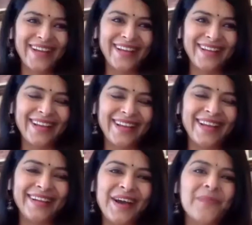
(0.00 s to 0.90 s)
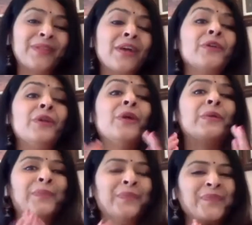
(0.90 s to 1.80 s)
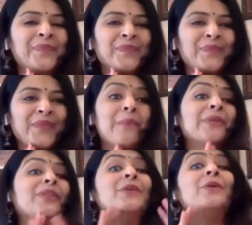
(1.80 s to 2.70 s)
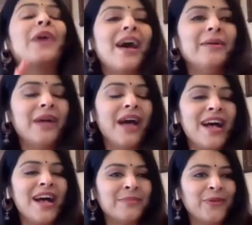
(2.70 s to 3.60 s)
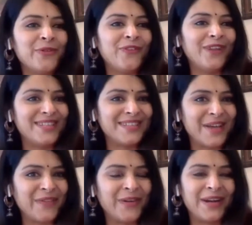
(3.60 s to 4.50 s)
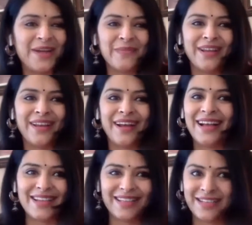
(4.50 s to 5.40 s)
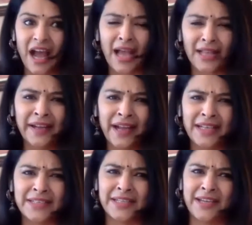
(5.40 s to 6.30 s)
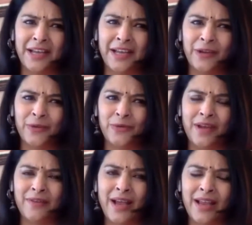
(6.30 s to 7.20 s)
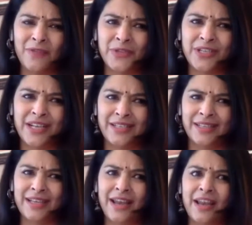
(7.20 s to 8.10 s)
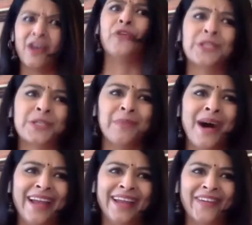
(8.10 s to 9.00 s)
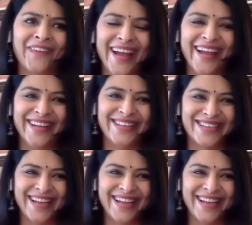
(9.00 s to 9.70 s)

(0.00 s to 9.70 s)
And yes, Amruta, you look Amruta, you look as beautiful as ever. I mean, as I, I think I did tell you when, while I was judging that I love your smile, right?